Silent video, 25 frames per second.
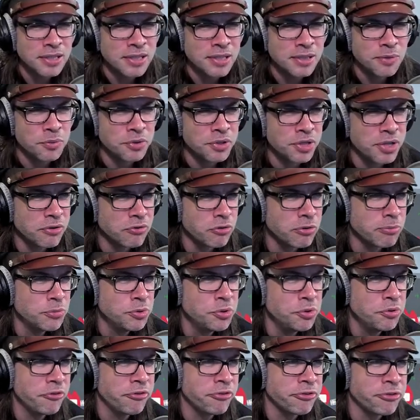where they
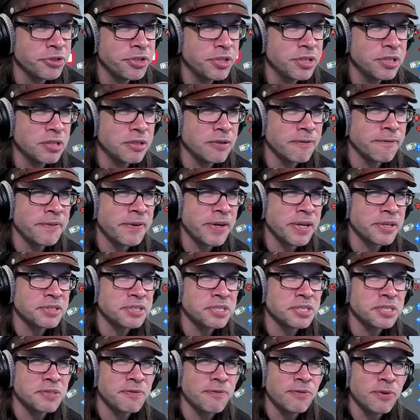remove
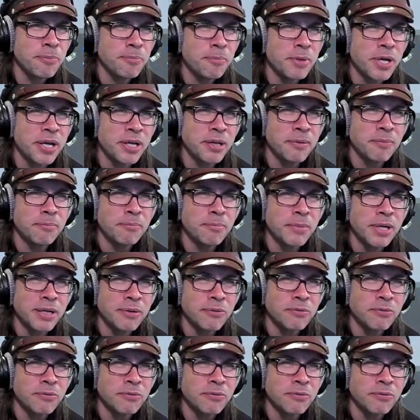Fliegerfausts from my, my